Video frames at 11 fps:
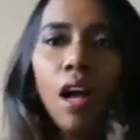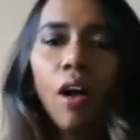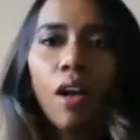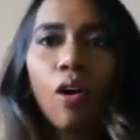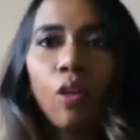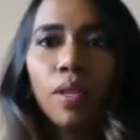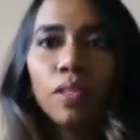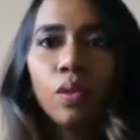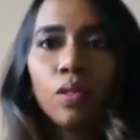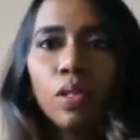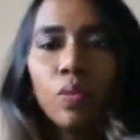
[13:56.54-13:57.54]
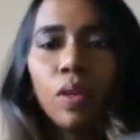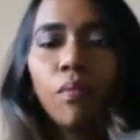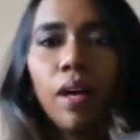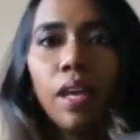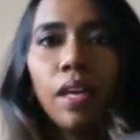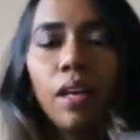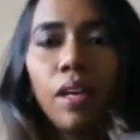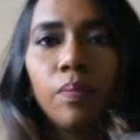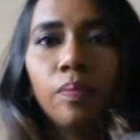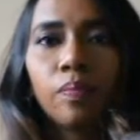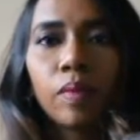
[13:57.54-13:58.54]
I always use it with my
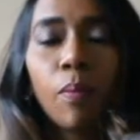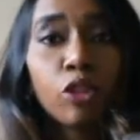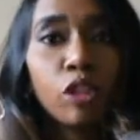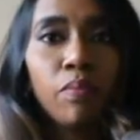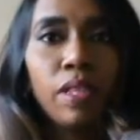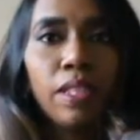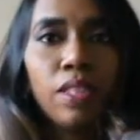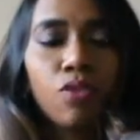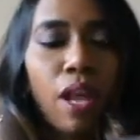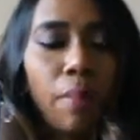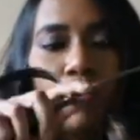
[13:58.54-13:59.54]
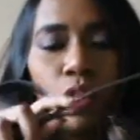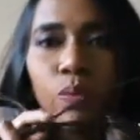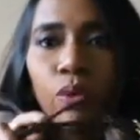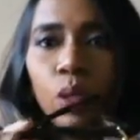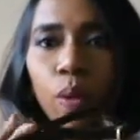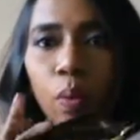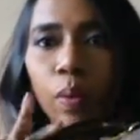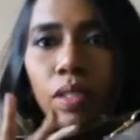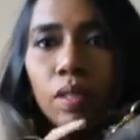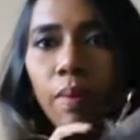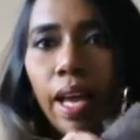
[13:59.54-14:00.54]
pochette métis strap. It goes pretty well with
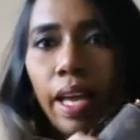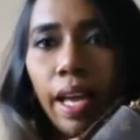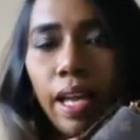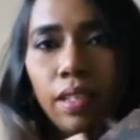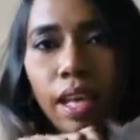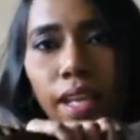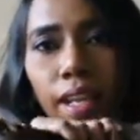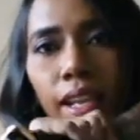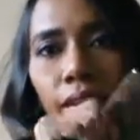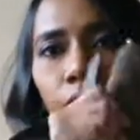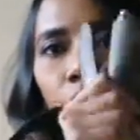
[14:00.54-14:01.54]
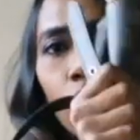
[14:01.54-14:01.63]
this bag, and I love the